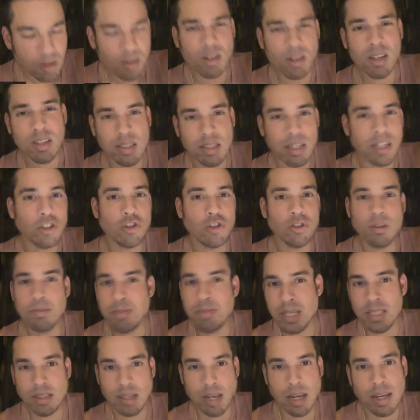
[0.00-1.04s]
essential to
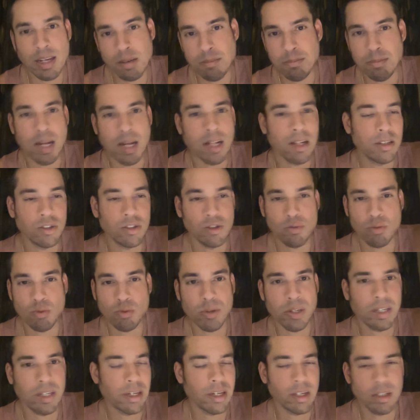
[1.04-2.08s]
maintaining balance,
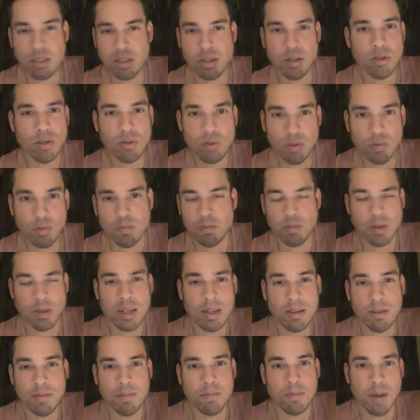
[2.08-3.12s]
throwing kicks,
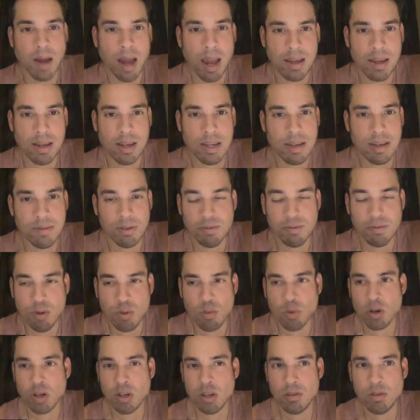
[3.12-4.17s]
even
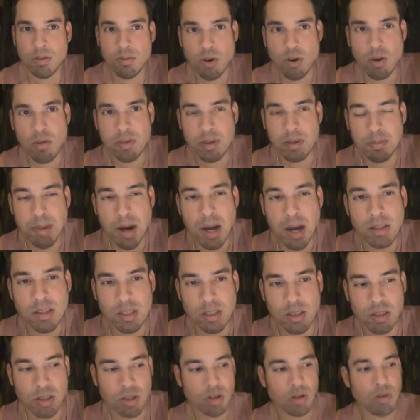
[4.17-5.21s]
footwork involving
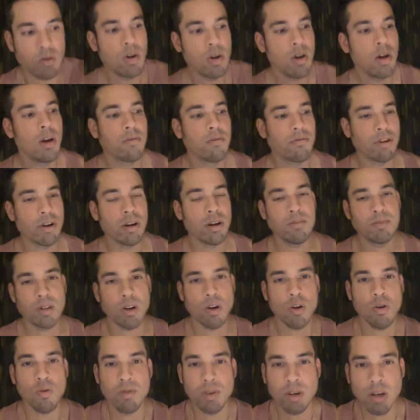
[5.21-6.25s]
boxing. So for him to
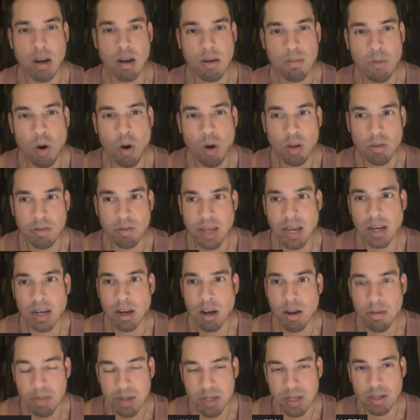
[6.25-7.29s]
overcome all of that,
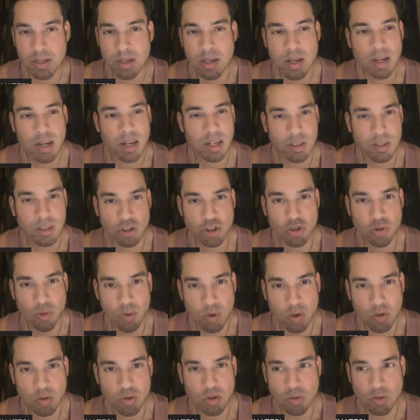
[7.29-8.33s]
come in as a short
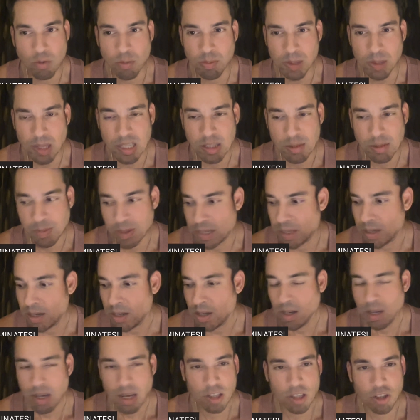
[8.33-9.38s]
notice replacement
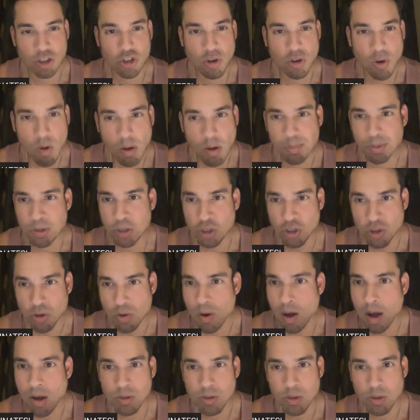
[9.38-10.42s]
and show up and show
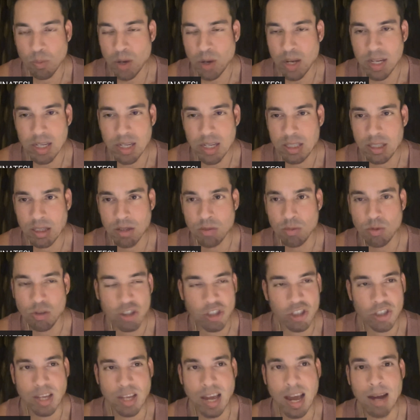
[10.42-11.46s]
out in the way he did was
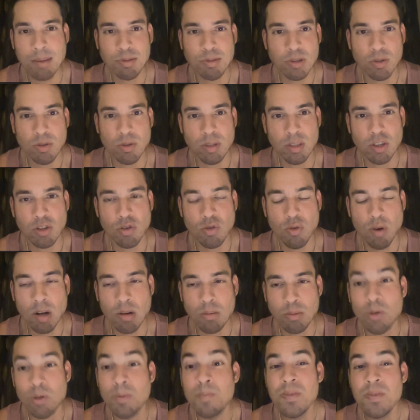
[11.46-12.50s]
just absolutely
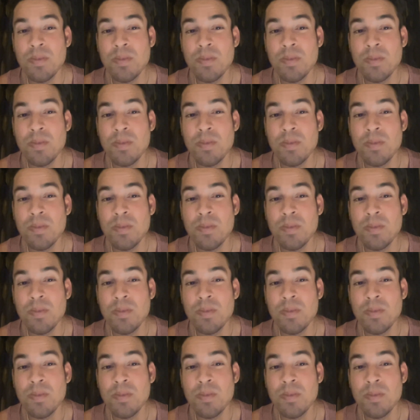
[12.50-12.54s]
incredible.